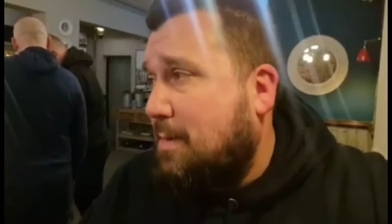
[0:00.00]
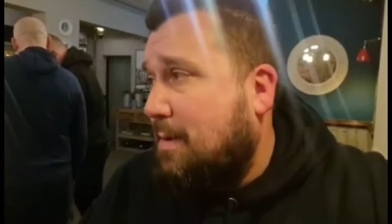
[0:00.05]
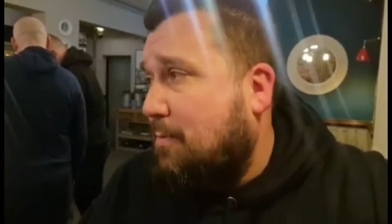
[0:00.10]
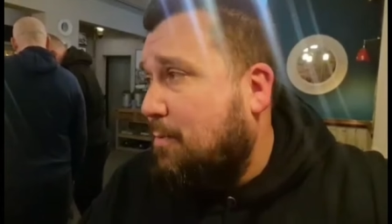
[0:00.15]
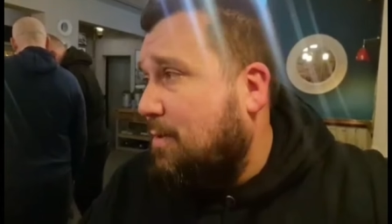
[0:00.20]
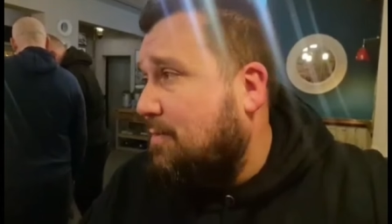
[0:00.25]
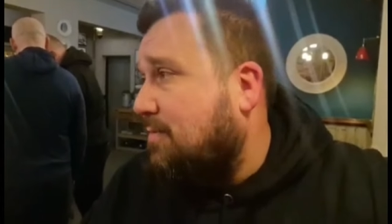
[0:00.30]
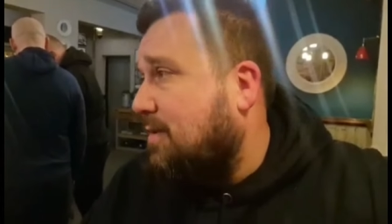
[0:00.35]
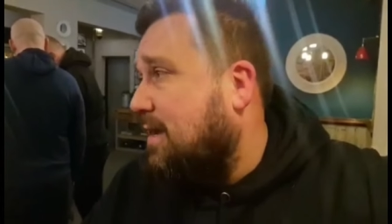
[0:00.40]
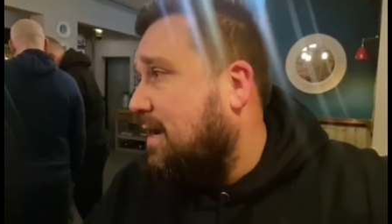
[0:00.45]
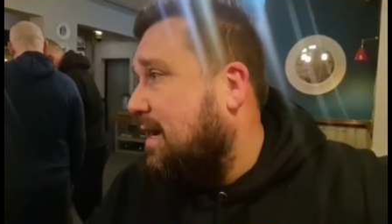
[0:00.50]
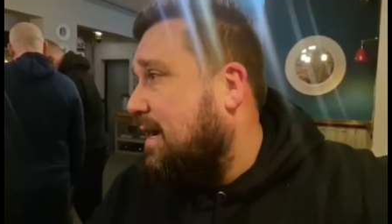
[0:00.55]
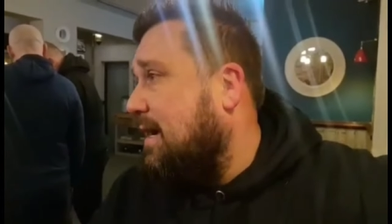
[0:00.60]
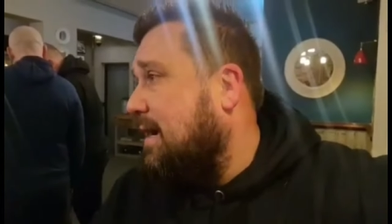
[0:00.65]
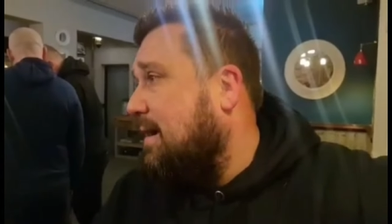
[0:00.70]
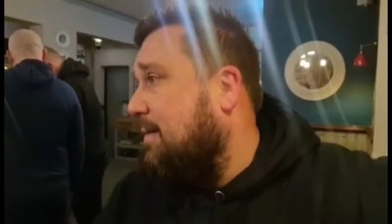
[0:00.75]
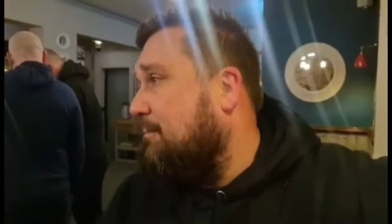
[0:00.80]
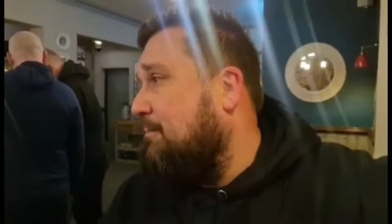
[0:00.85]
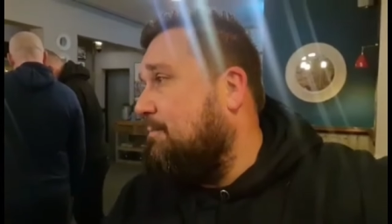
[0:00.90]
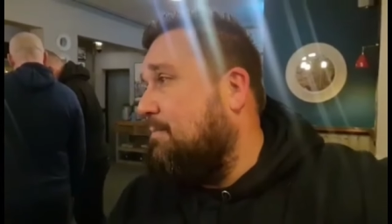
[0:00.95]
I'm happy with.
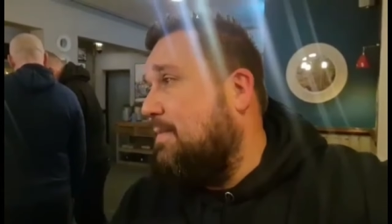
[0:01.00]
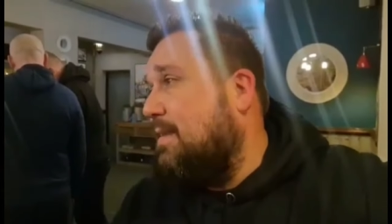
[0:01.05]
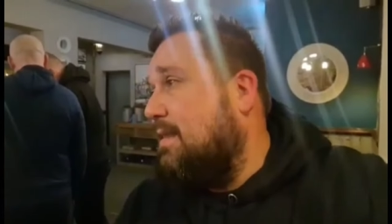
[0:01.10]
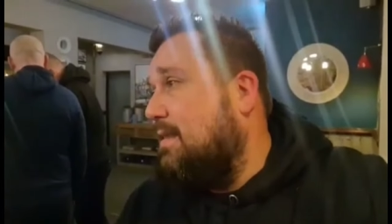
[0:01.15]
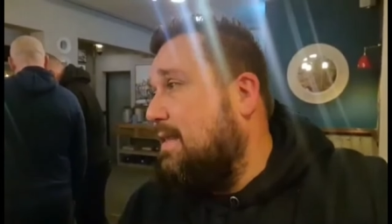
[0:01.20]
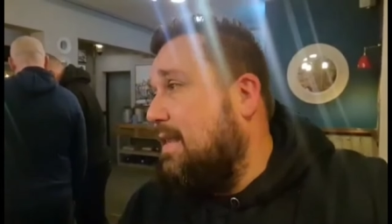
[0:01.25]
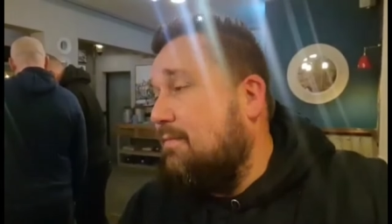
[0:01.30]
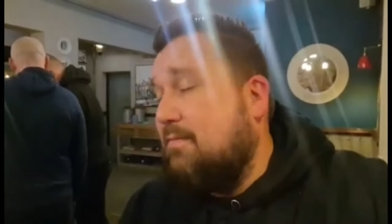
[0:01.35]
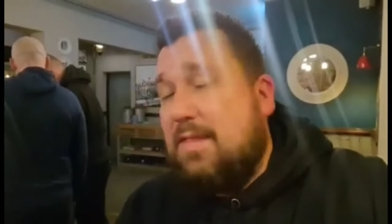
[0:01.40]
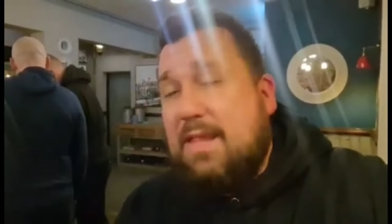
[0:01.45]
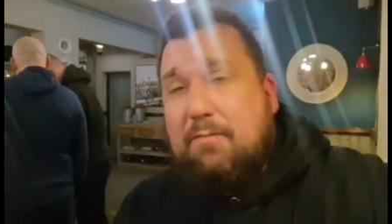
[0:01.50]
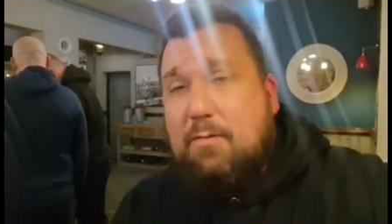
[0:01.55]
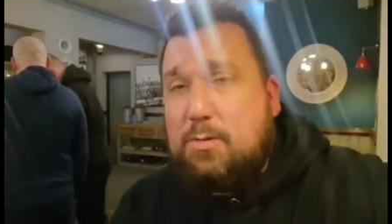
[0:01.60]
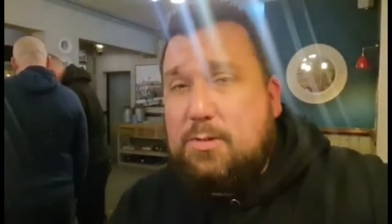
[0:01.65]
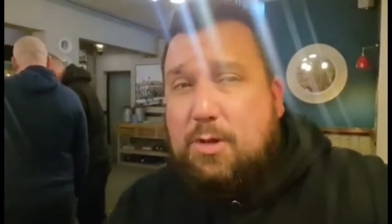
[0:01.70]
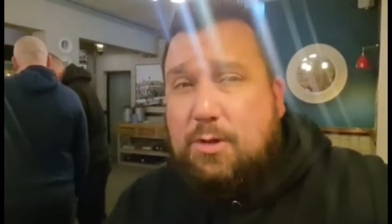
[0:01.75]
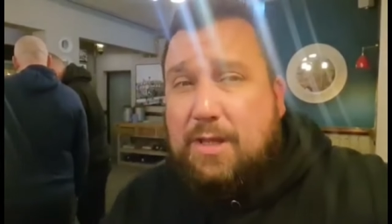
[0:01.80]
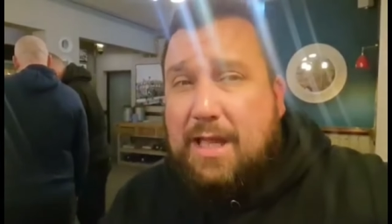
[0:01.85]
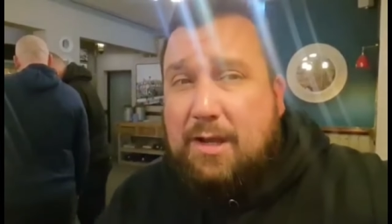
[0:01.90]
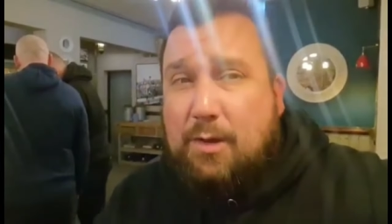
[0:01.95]
Um, they've,
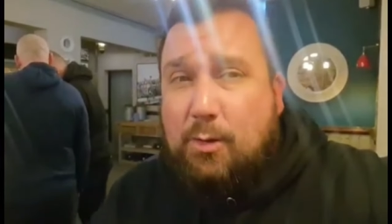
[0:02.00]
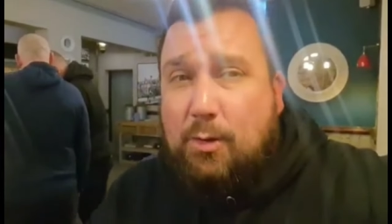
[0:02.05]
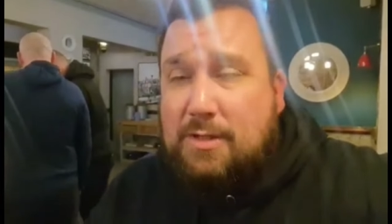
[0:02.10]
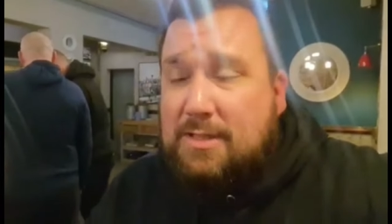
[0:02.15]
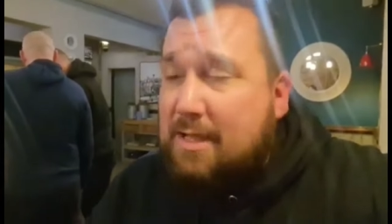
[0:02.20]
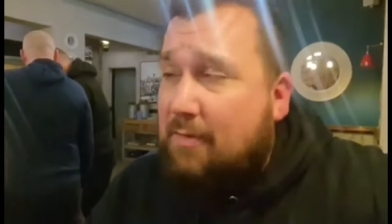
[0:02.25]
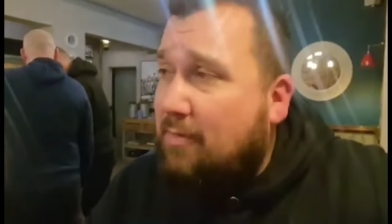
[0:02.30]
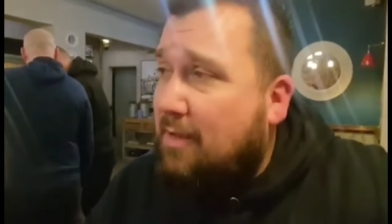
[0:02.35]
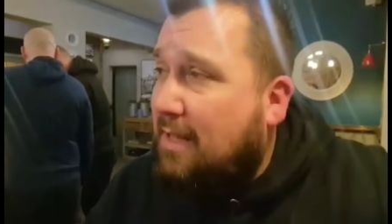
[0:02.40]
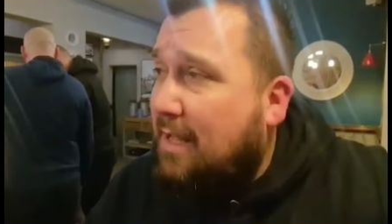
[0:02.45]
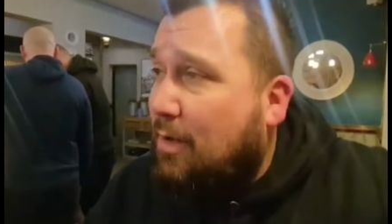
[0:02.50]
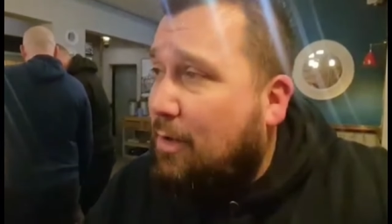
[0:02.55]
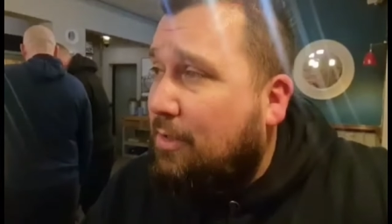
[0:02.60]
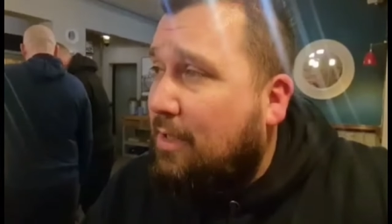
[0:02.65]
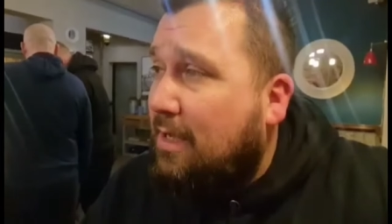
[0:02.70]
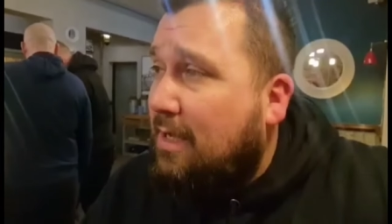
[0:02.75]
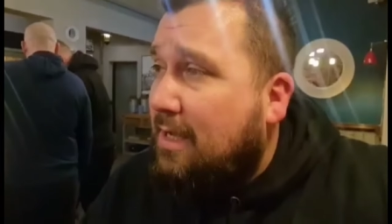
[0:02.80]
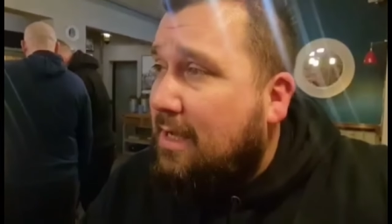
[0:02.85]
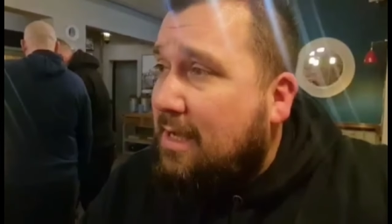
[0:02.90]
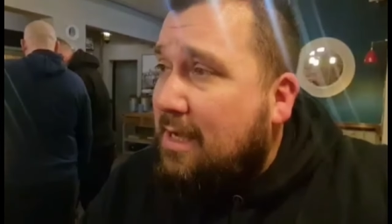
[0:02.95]
also got neck and stuff like that
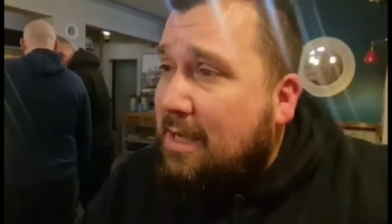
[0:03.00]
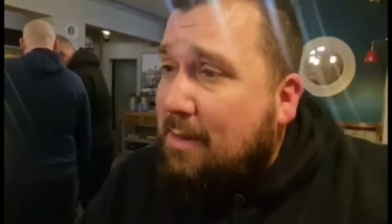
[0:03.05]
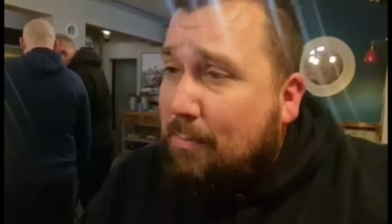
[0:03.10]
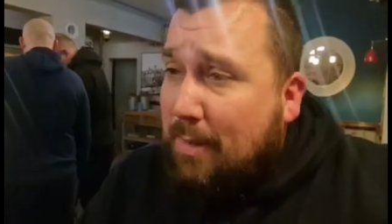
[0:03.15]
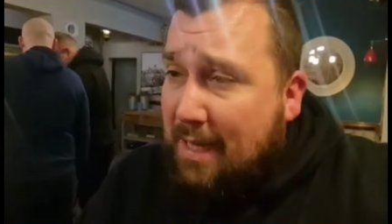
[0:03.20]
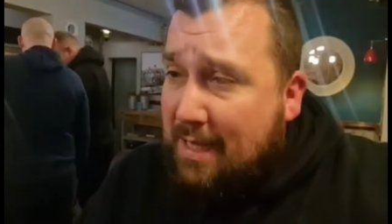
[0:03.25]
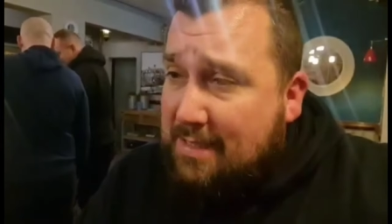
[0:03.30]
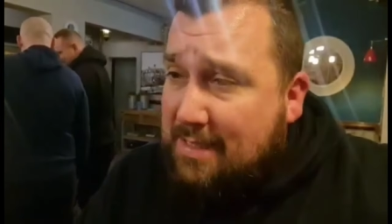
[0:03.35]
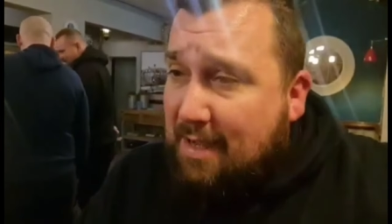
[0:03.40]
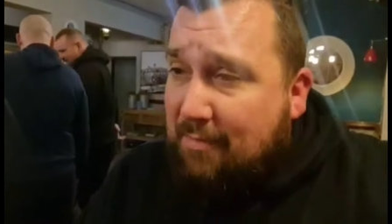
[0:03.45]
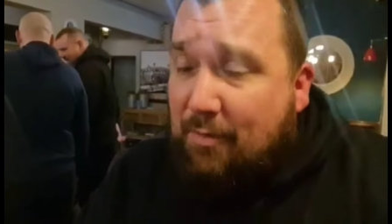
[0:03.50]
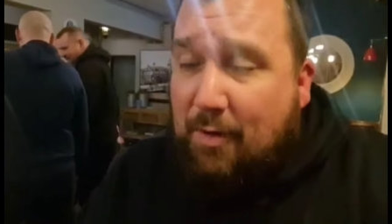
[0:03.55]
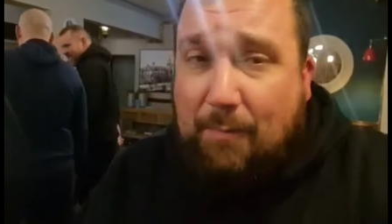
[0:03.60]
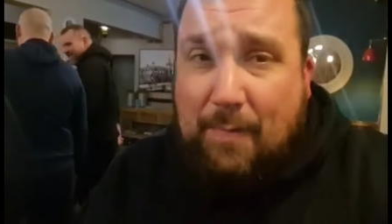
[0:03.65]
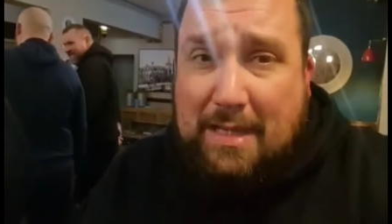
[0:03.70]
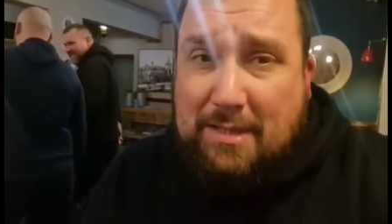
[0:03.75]
on. Take stuff on.